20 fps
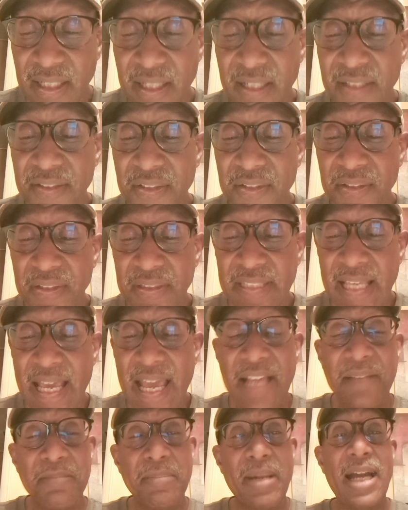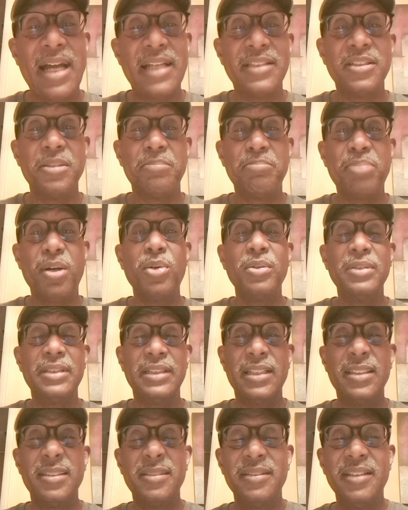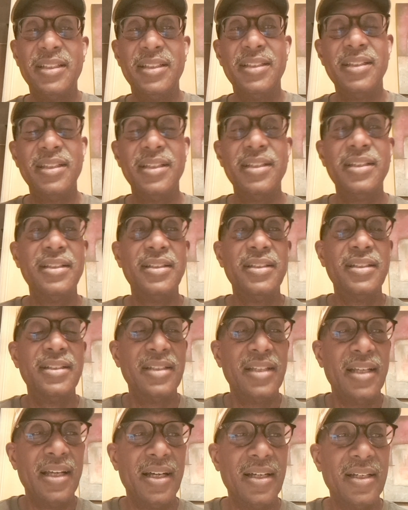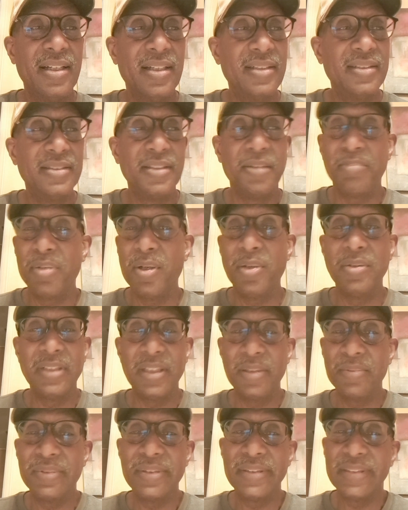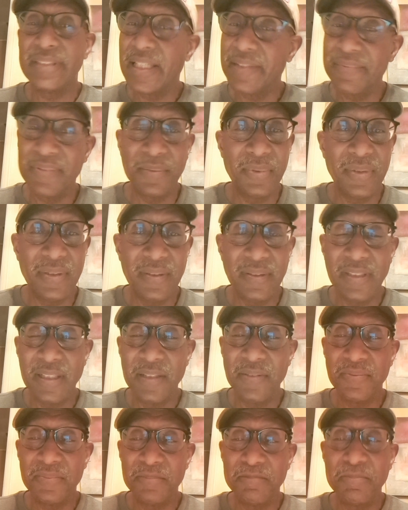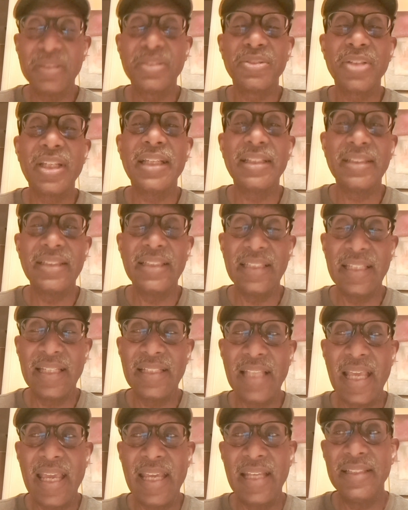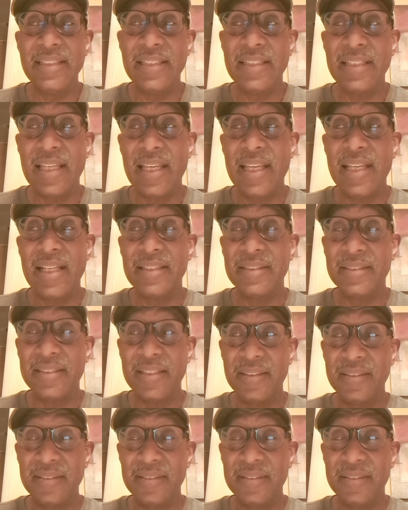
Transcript: under attack by Napoleon. Napoleon was everywhere, and particularly in Haiti and